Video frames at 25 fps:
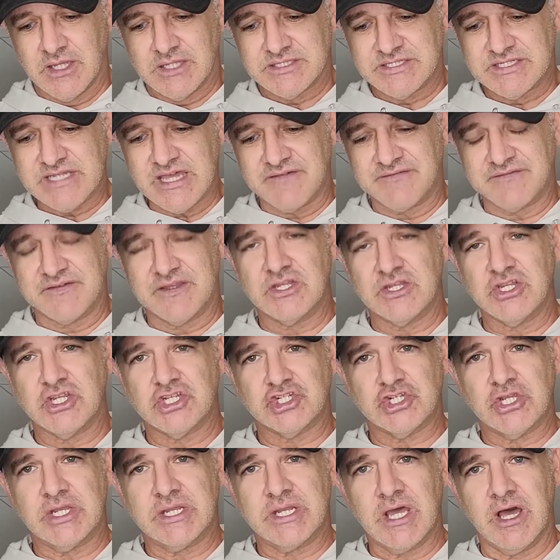
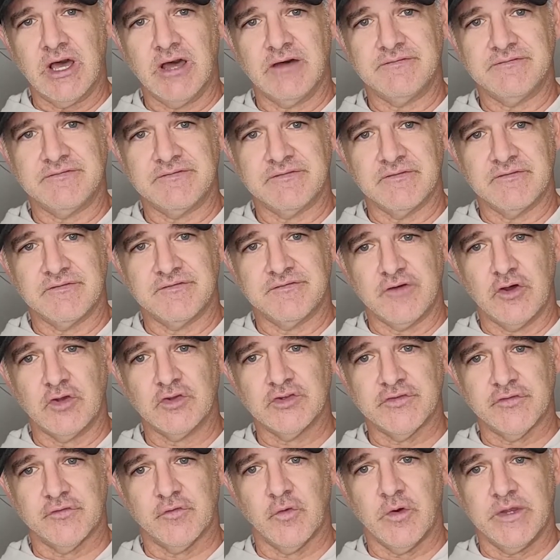definition of
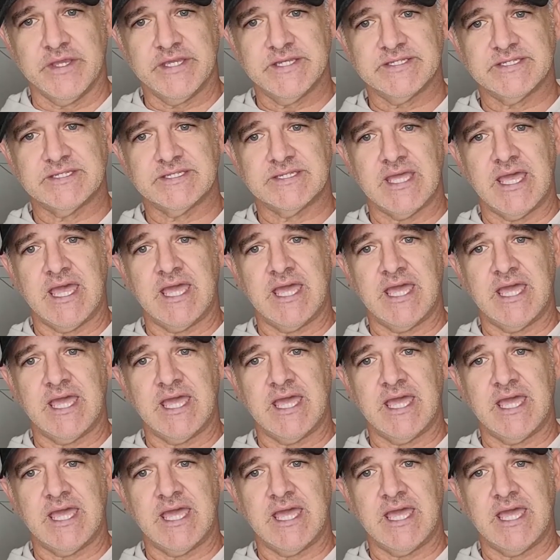false voice,